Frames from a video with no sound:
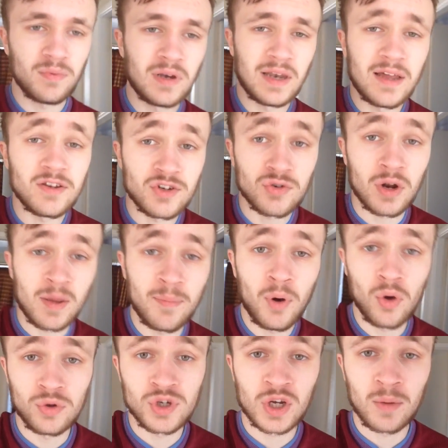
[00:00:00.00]
literally
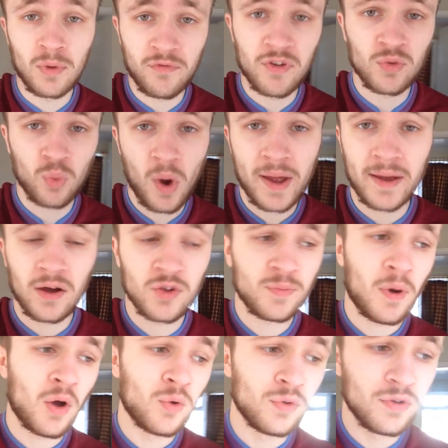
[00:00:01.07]
punching above his weight, I
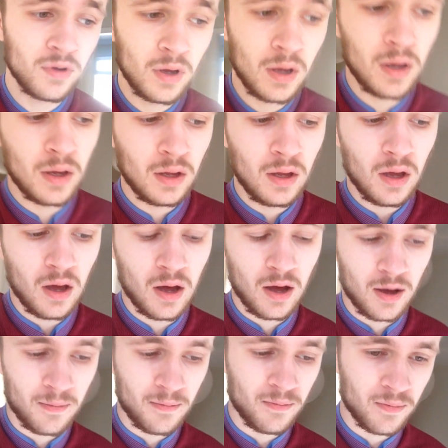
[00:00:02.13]
suppose.
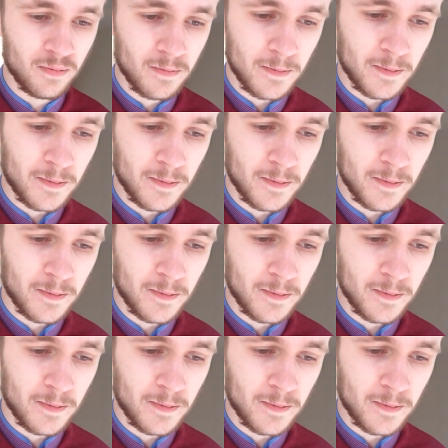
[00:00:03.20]
But